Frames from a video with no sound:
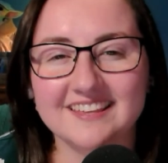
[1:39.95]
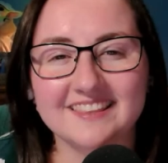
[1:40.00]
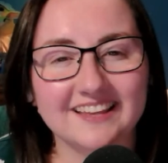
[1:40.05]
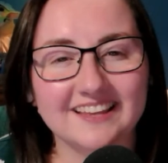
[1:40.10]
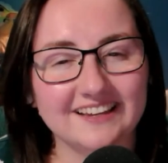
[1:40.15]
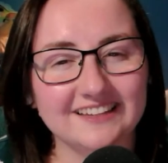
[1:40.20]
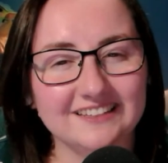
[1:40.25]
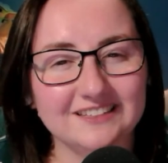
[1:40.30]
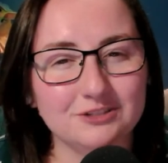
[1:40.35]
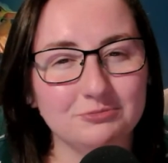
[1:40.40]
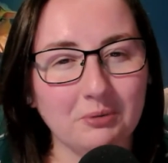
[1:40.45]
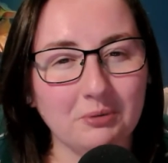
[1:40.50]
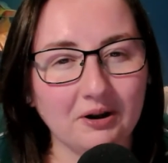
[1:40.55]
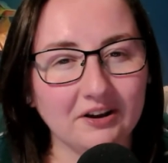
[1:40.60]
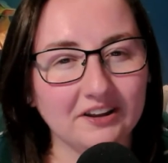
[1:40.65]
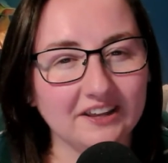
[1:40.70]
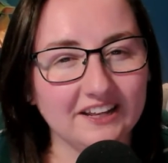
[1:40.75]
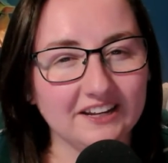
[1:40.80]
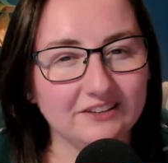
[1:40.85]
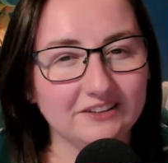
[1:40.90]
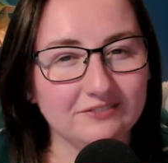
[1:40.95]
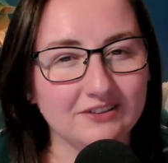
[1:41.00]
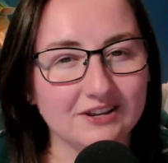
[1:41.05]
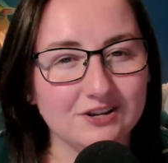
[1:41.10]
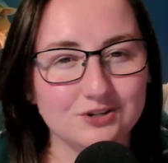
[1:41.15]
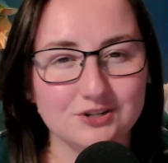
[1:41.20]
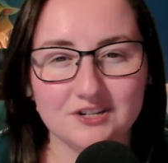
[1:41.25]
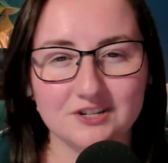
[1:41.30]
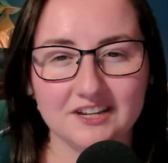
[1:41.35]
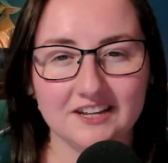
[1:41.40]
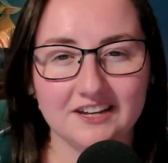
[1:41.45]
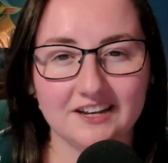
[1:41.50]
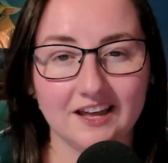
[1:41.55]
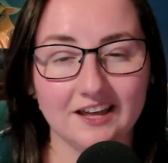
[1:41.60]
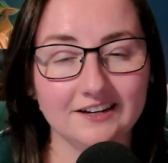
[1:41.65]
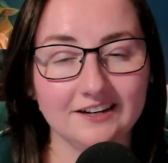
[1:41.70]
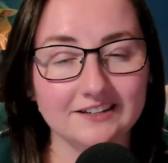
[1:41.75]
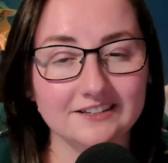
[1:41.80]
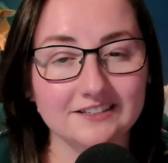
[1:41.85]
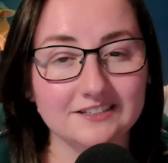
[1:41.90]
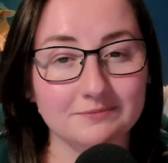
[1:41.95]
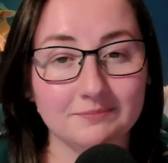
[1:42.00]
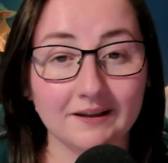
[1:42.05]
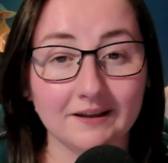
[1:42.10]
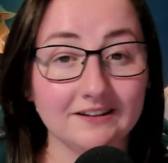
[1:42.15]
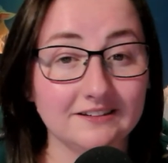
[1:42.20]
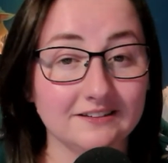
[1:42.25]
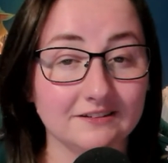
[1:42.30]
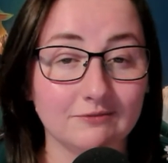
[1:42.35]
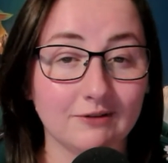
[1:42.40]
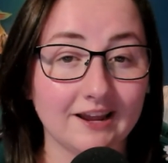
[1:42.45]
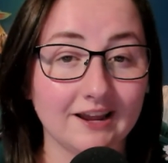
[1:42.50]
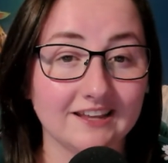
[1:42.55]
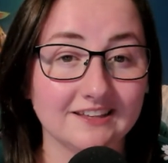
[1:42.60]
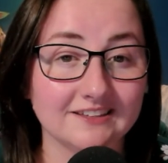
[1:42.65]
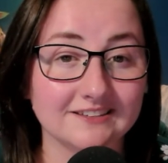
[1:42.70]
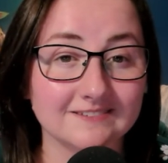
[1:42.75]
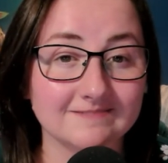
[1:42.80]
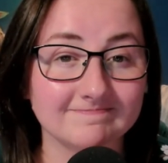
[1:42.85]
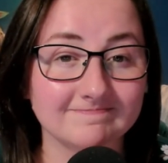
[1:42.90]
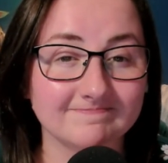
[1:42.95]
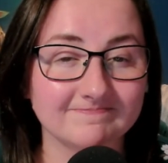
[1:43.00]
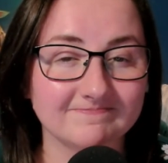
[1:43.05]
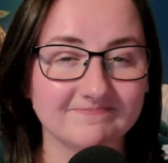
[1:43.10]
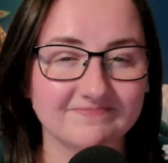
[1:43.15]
that can spark innovation in unexpected ways.